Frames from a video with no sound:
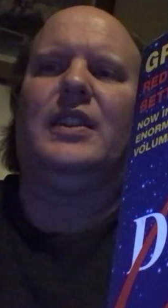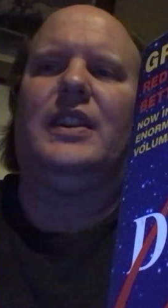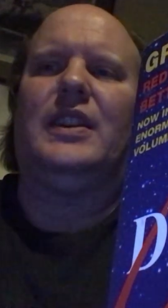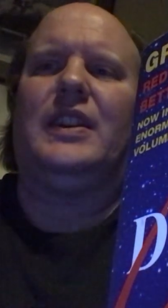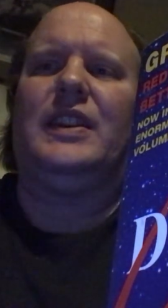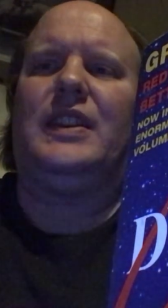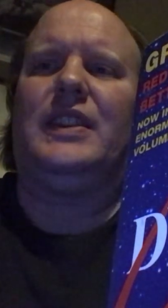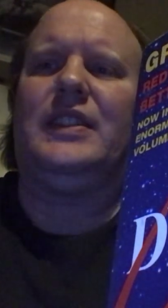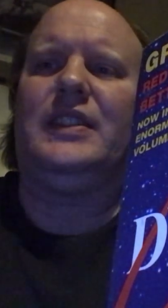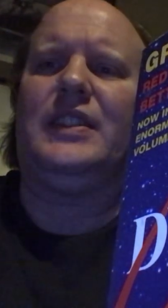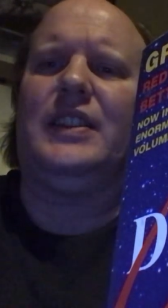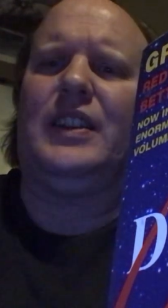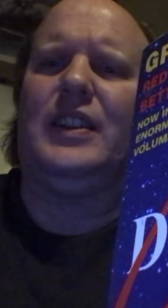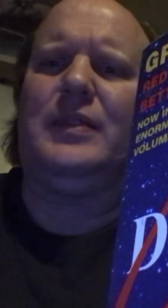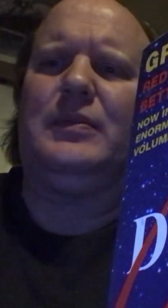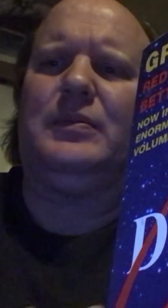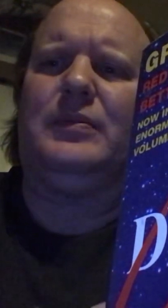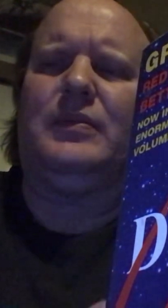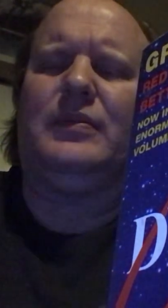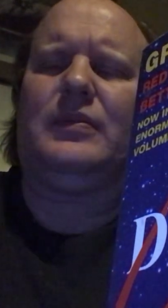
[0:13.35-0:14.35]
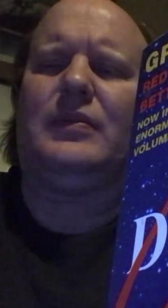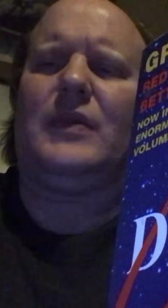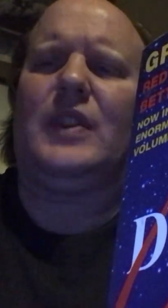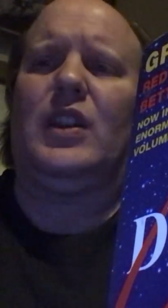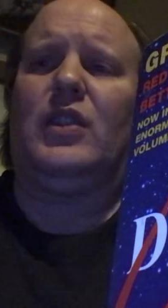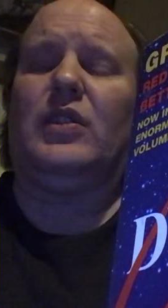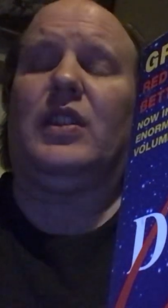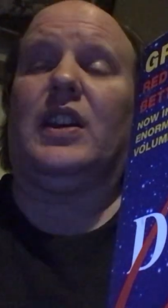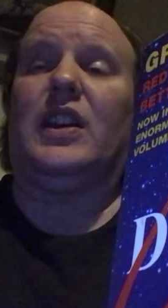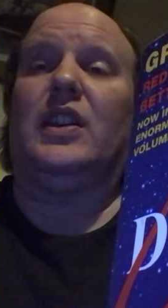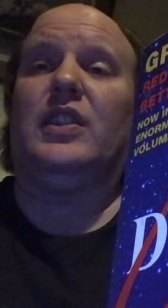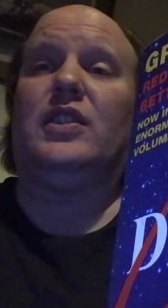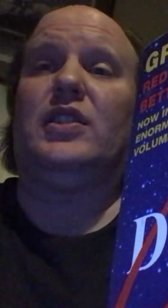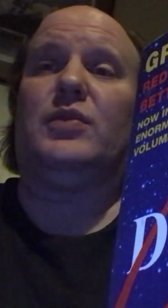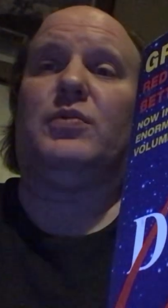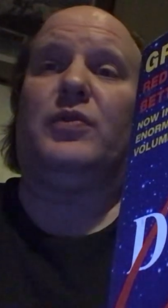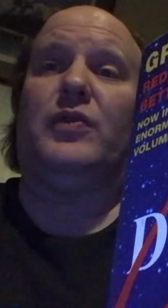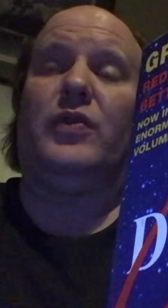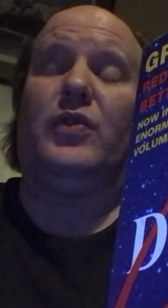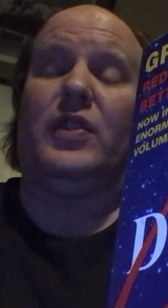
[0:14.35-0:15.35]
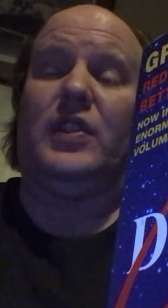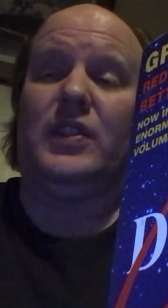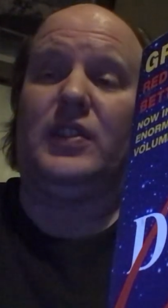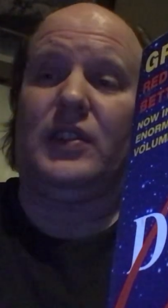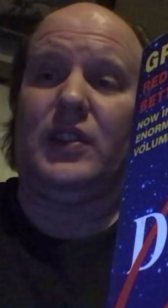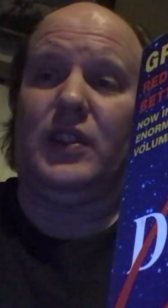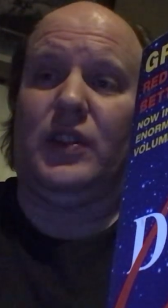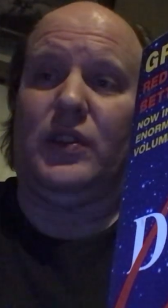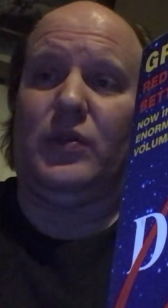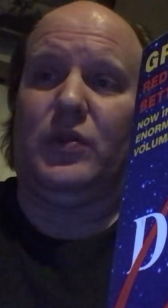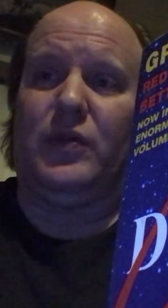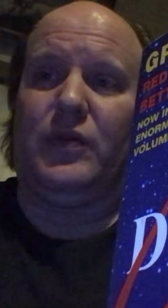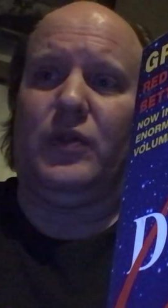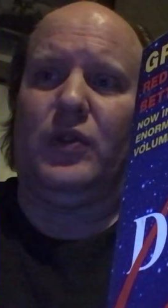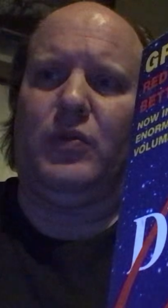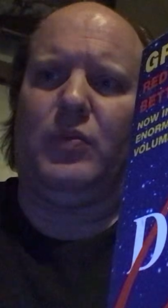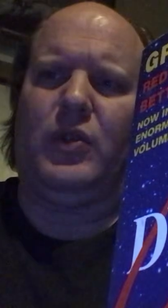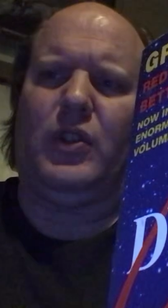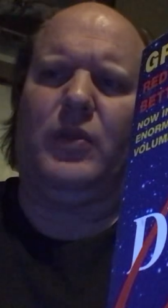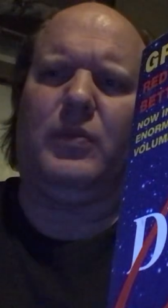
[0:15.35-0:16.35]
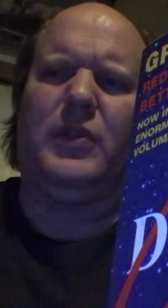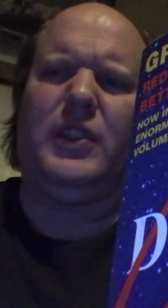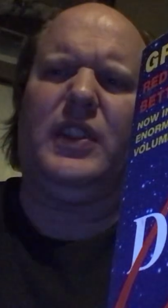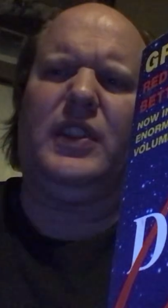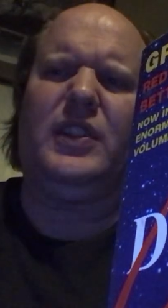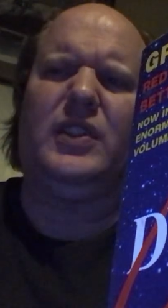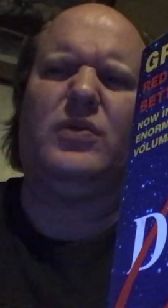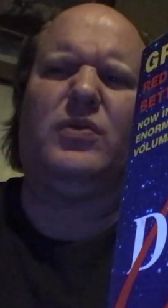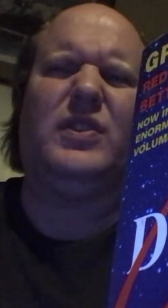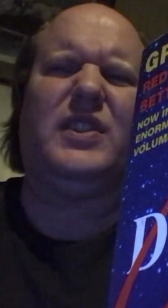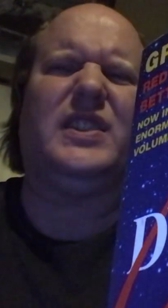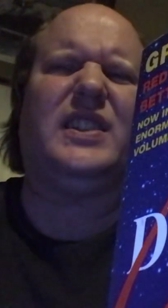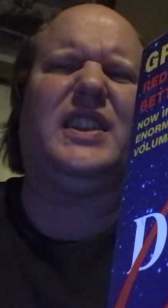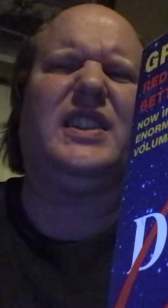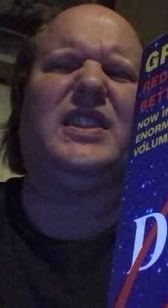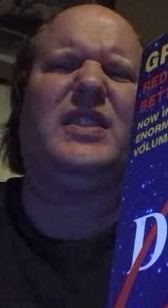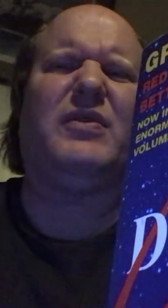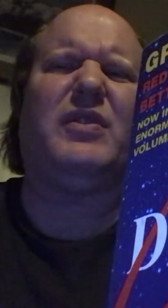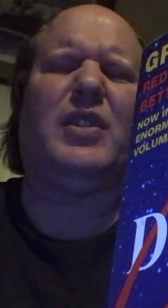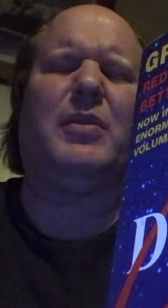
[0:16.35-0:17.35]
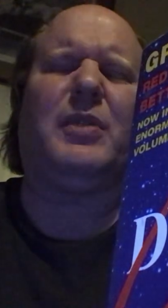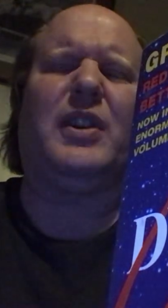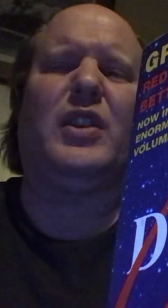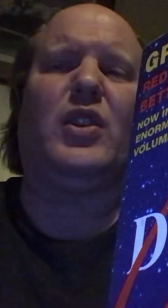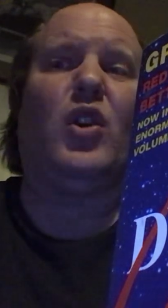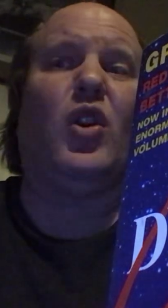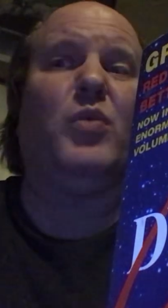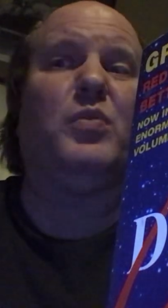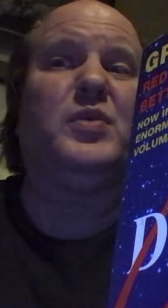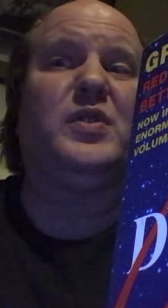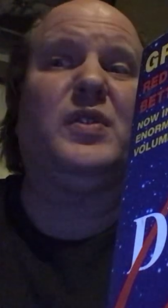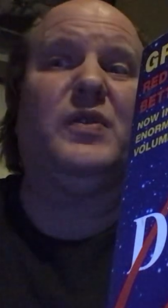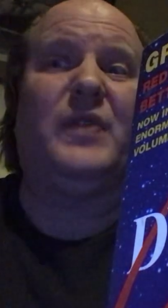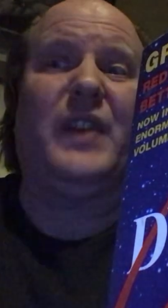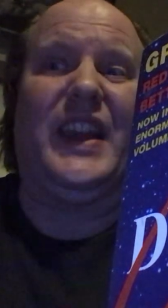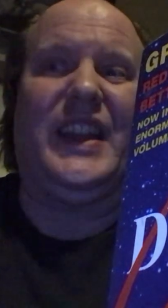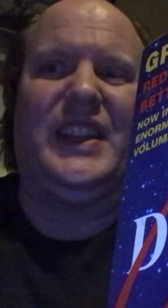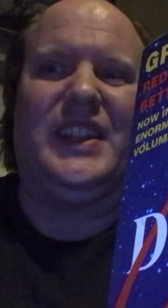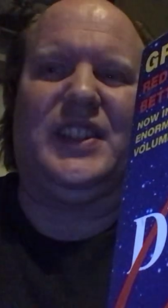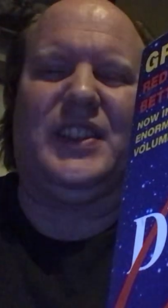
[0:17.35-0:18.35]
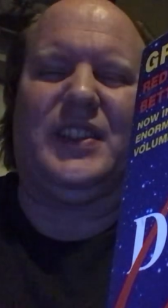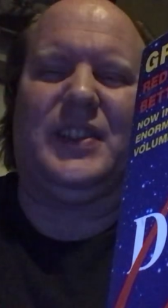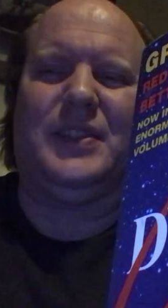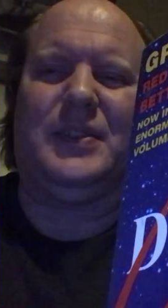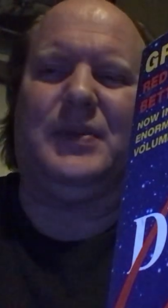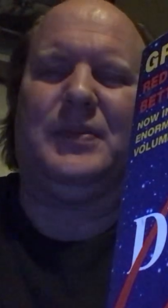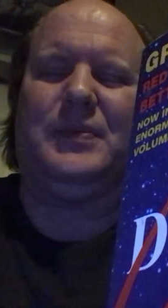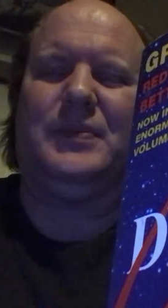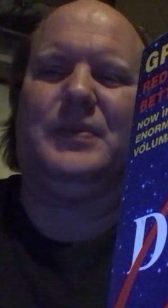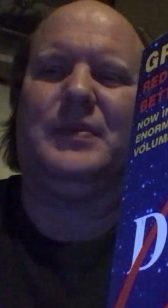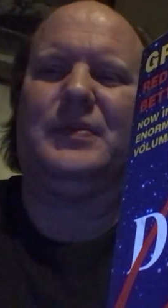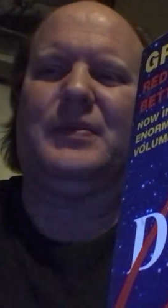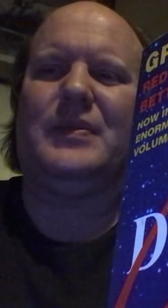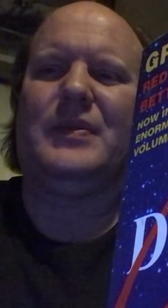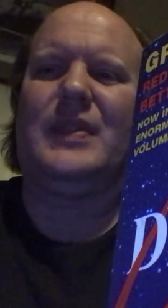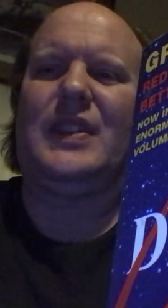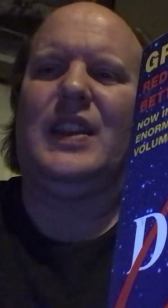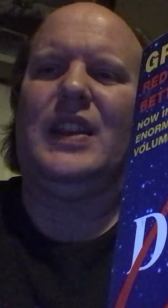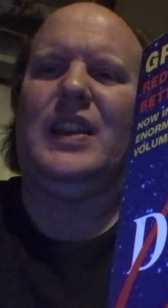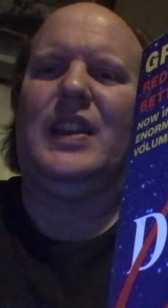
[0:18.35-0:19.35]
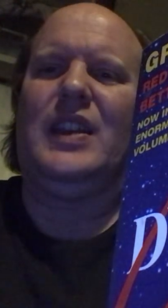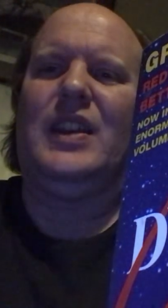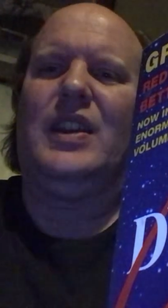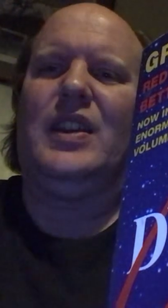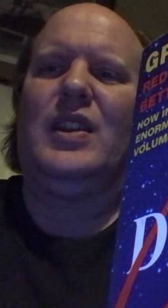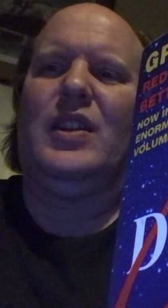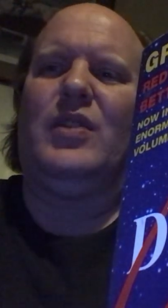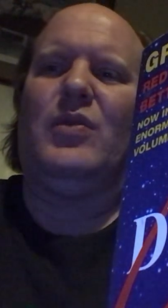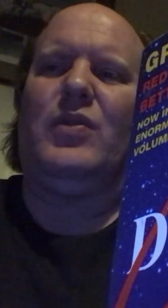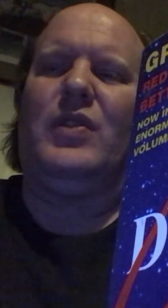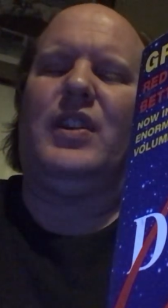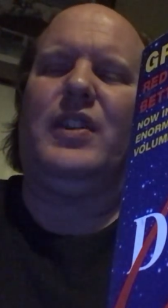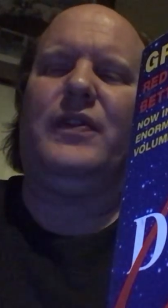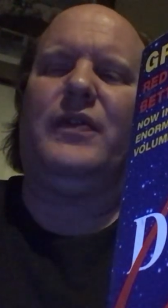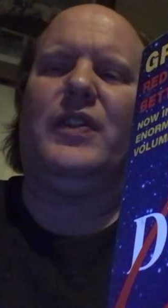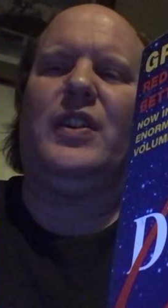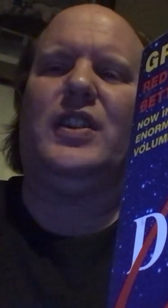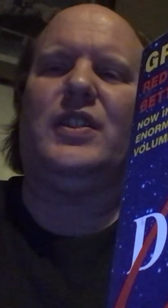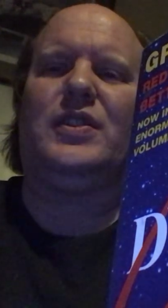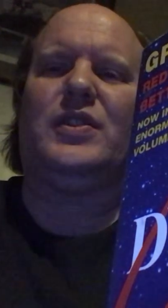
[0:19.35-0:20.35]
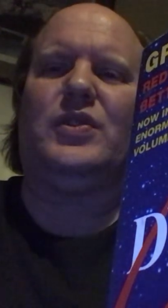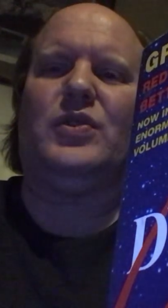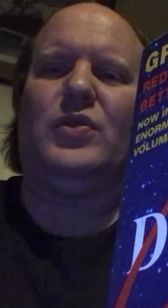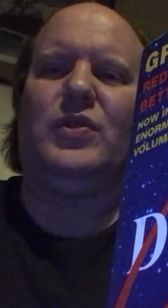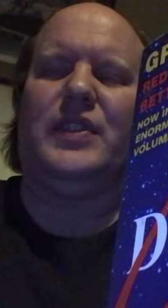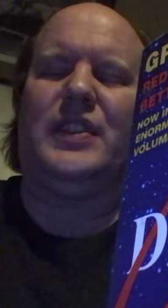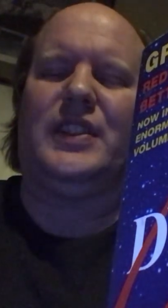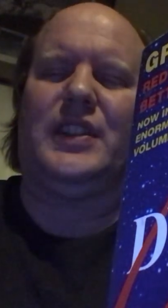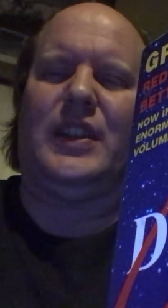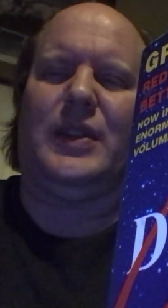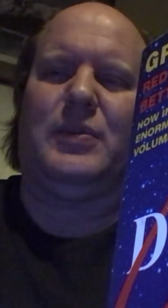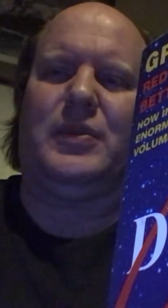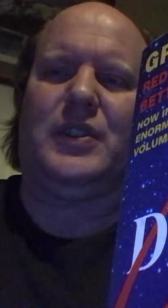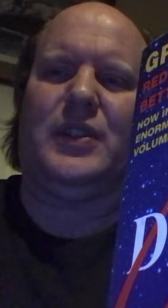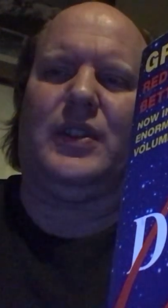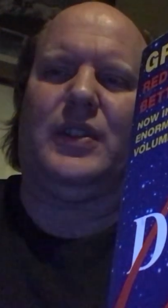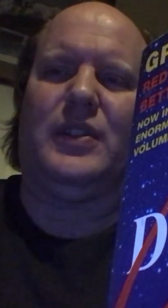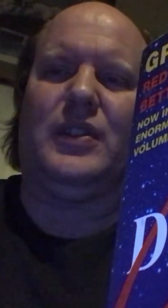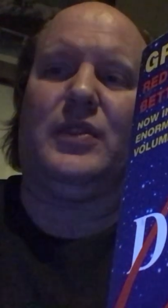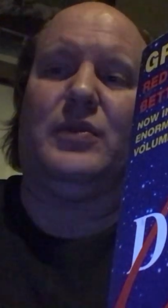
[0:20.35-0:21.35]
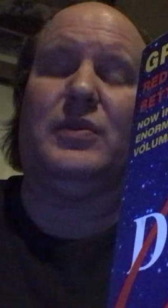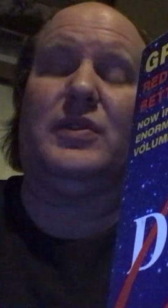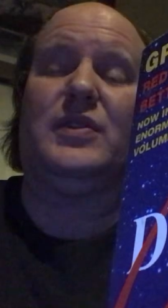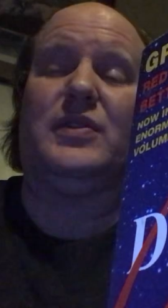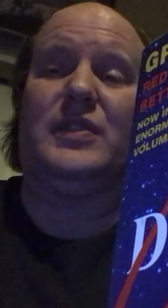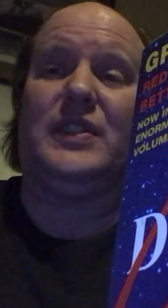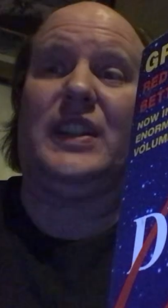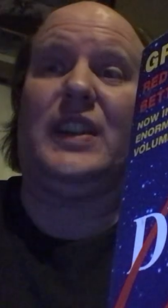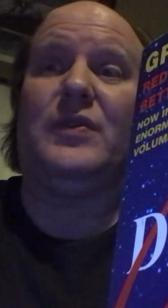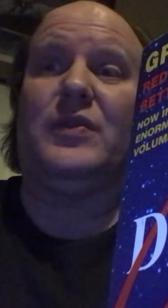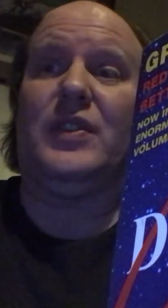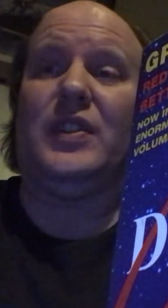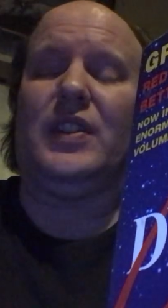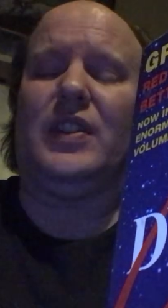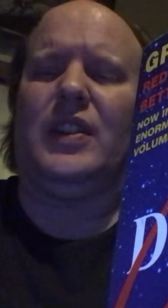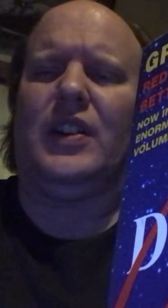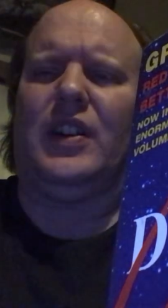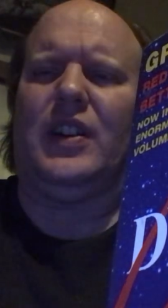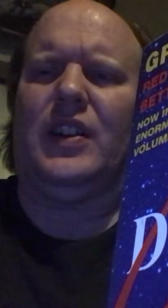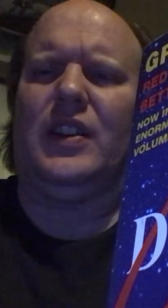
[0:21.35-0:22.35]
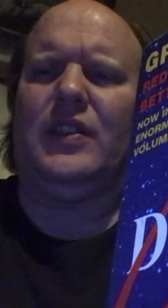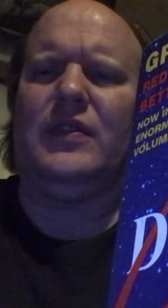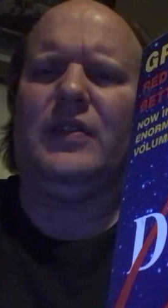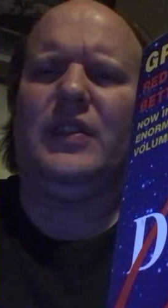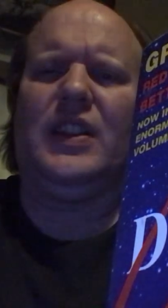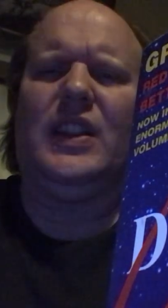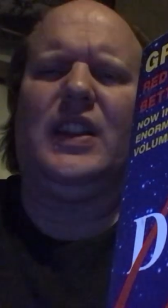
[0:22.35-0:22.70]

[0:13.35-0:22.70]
And, okay, just before I start the review properly, I just want to say something about observation. When I first saw this episode, I was 7.5,